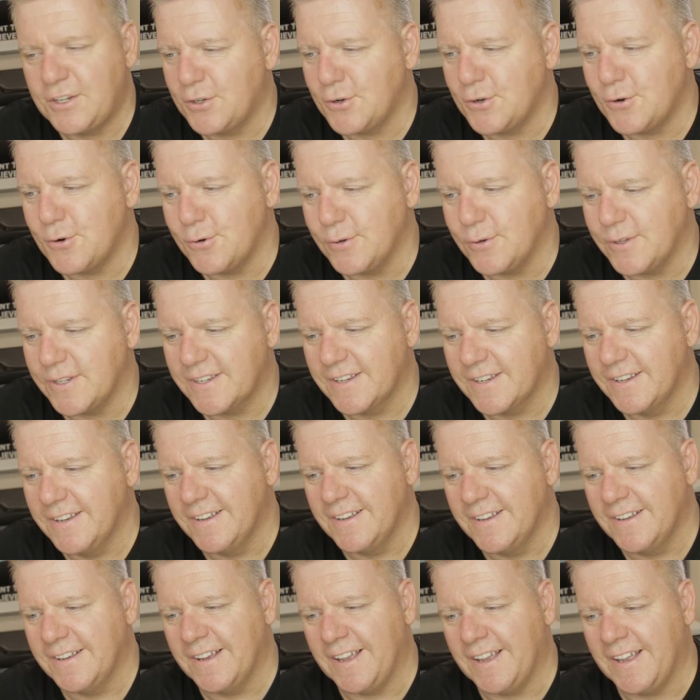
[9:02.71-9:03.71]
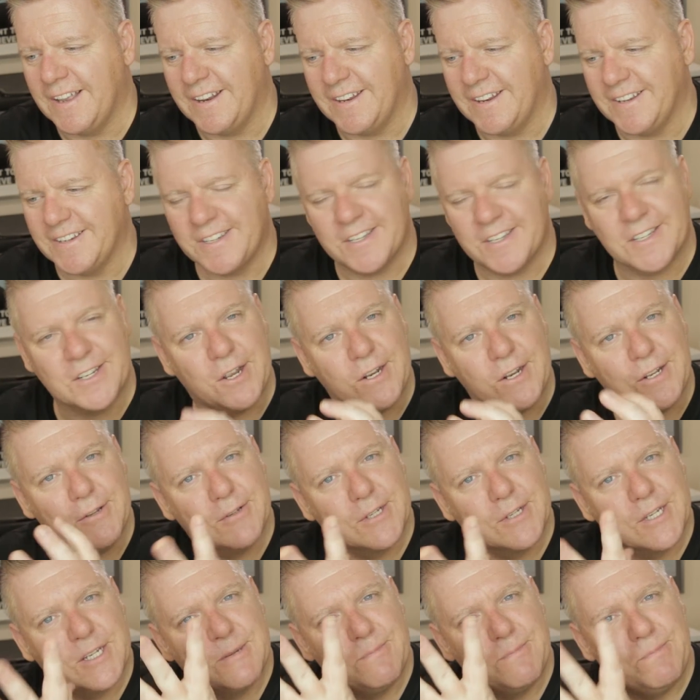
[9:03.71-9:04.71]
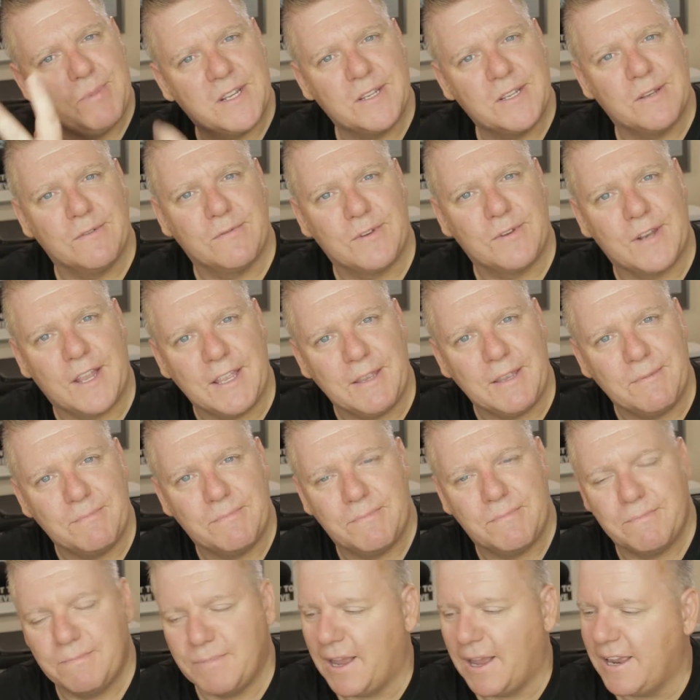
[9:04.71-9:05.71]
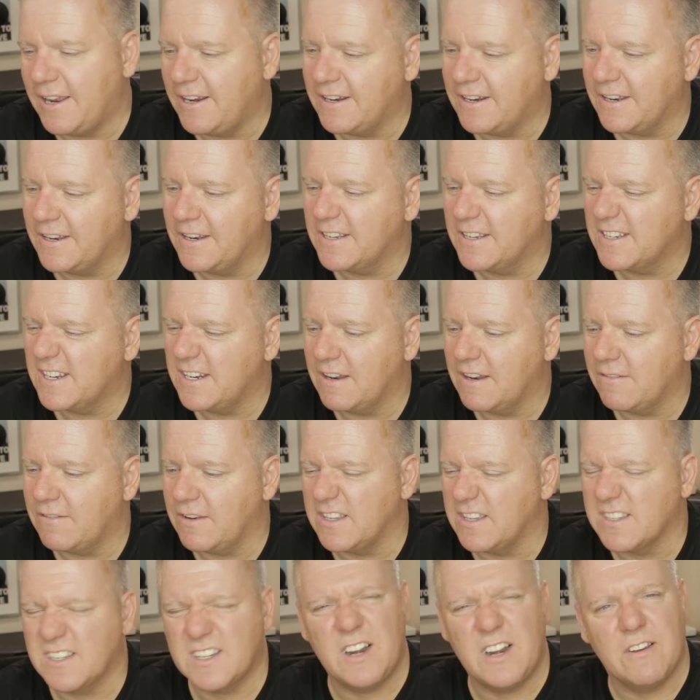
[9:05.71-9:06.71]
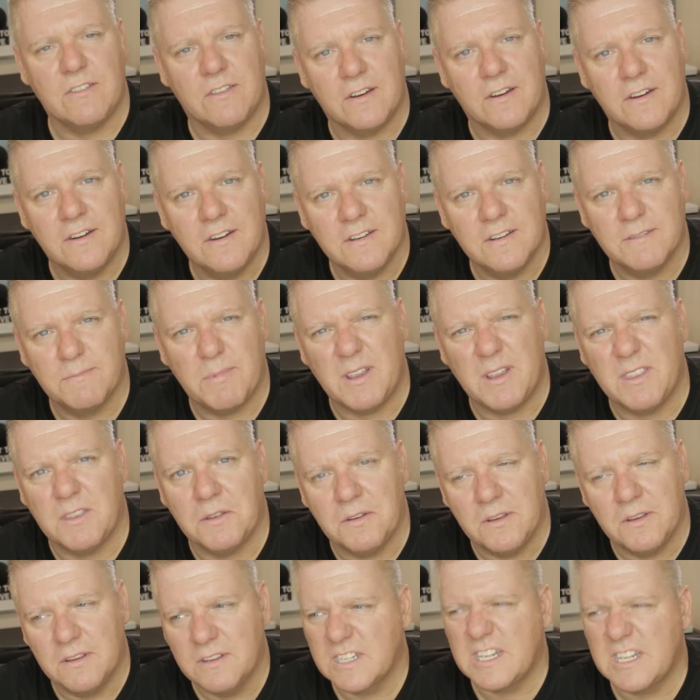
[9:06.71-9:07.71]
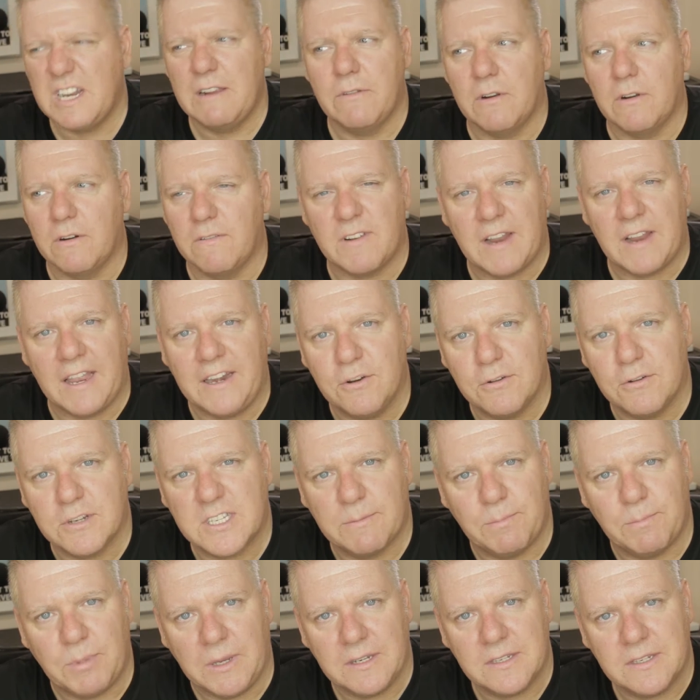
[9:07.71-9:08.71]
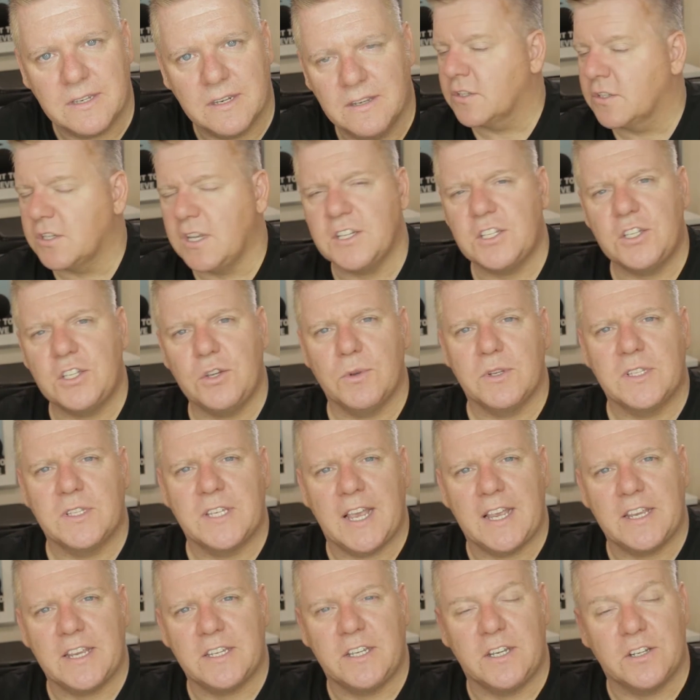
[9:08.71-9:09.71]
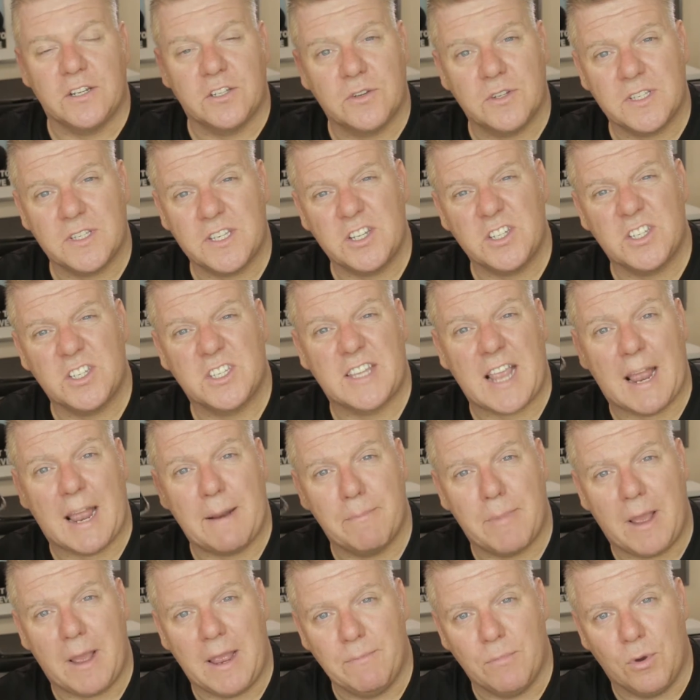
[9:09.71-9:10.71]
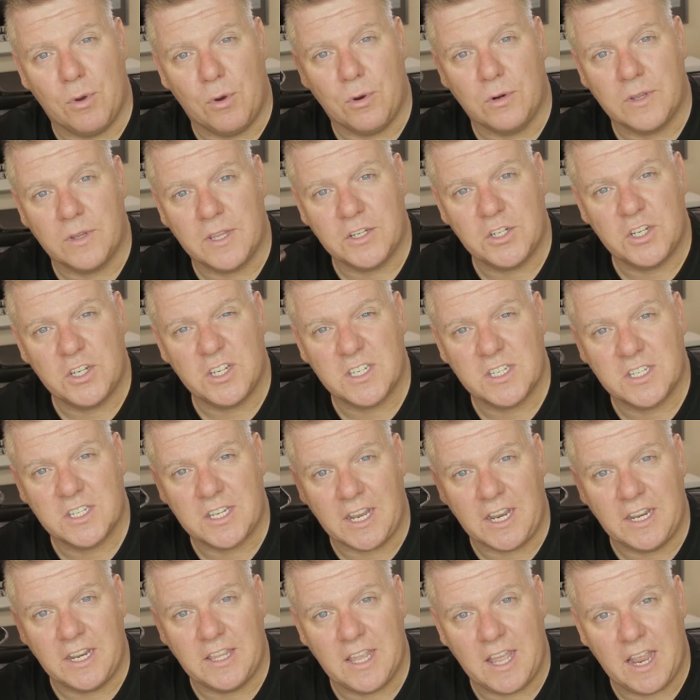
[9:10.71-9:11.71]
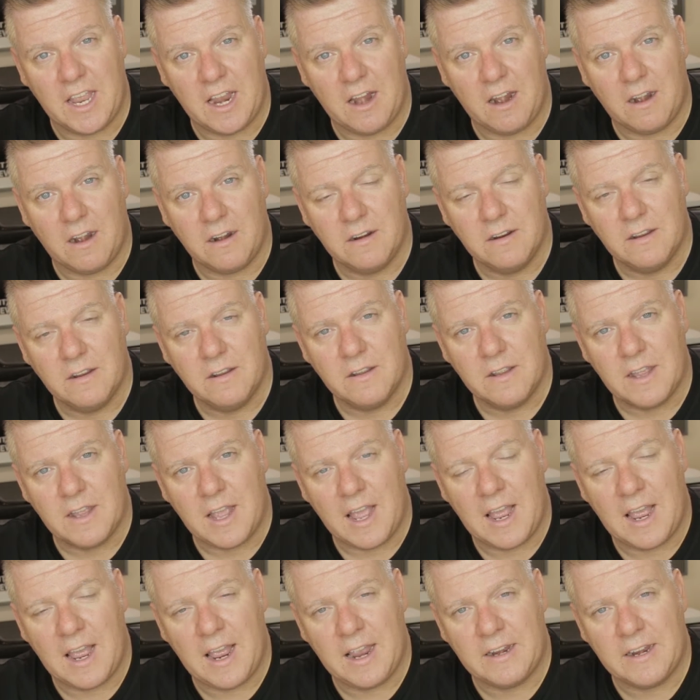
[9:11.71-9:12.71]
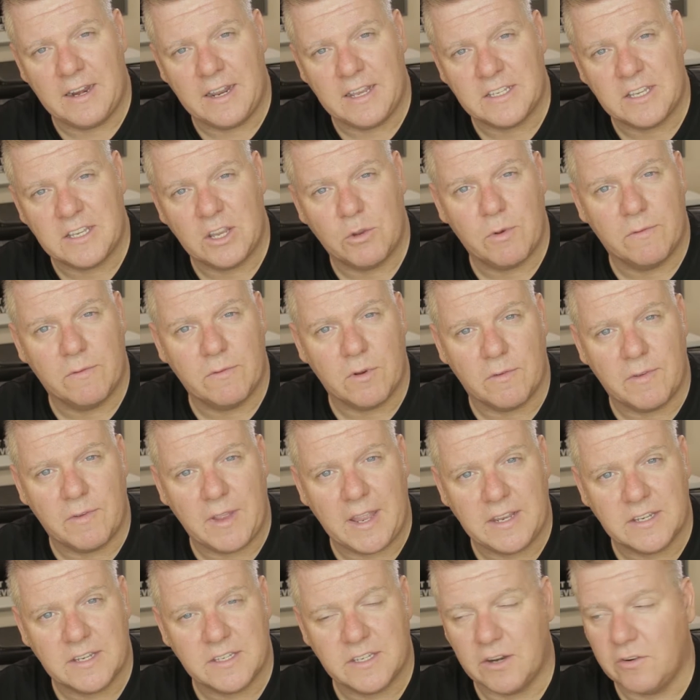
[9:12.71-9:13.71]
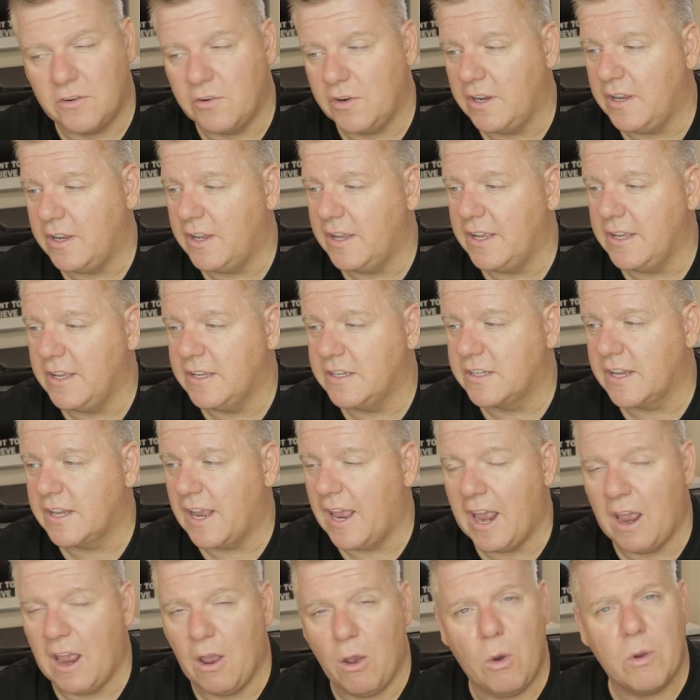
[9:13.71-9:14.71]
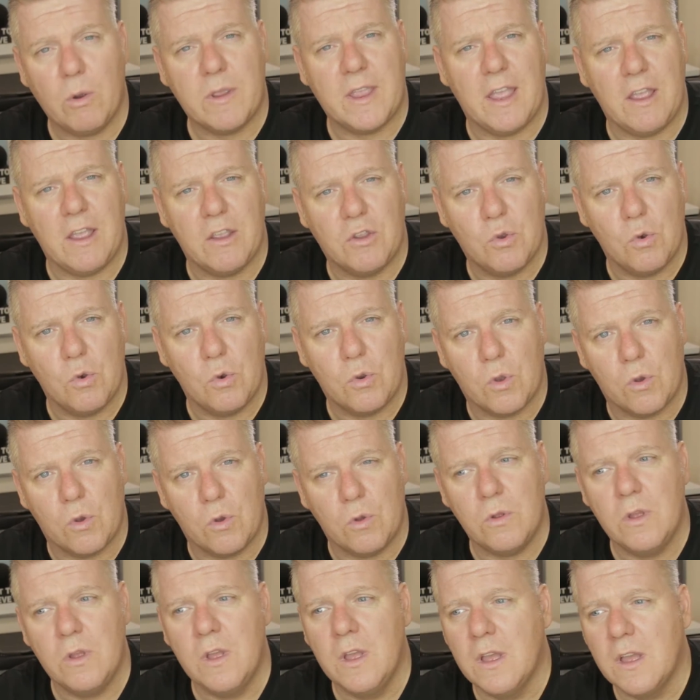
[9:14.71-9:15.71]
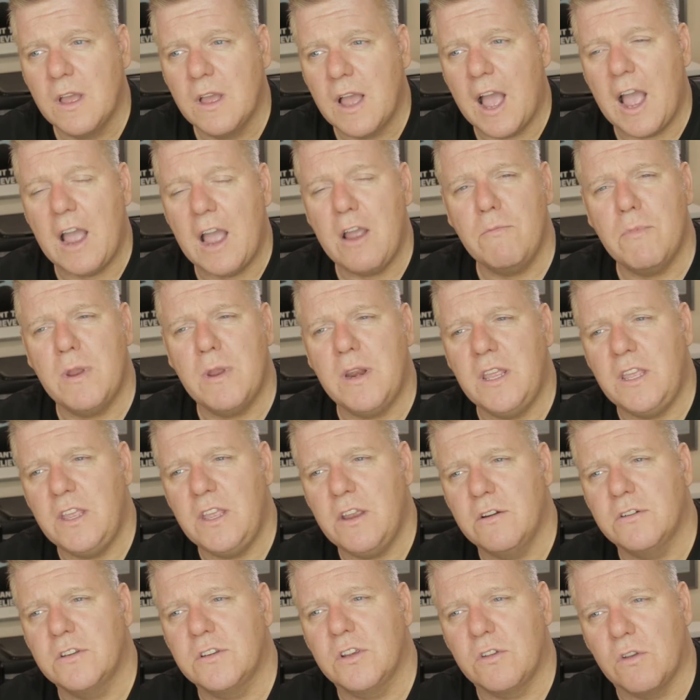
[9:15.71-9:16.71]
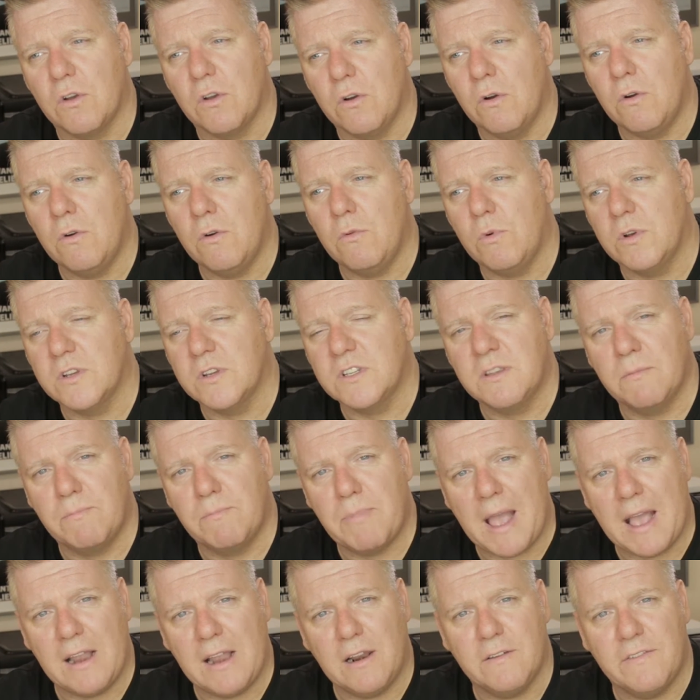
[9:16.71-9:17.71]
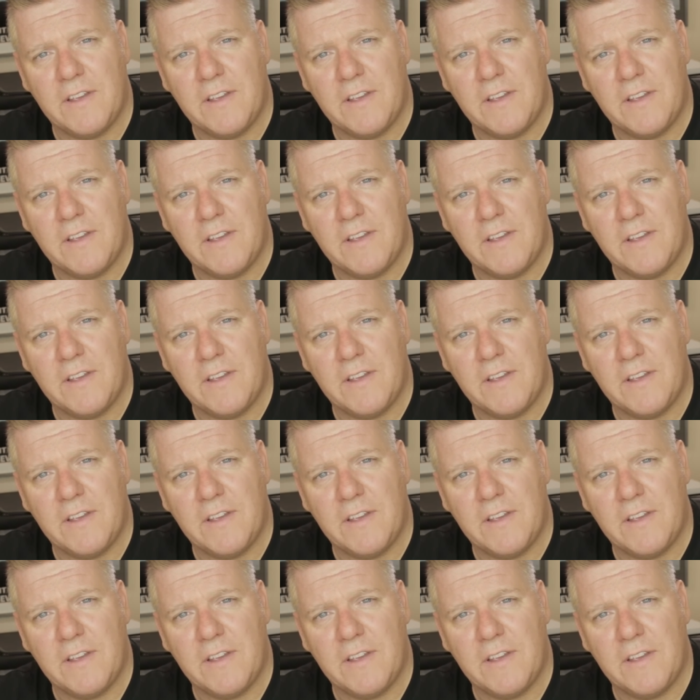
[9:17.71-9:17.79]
chose, and it's just got a little spit of light behind it. It's lovely. Slither, better the slither of light, not spit. So let's do a test here. So it's in standby mode. It's just sitting there. And its equivalent of Hey Siri is, okay, Google, how many years ago was the Battle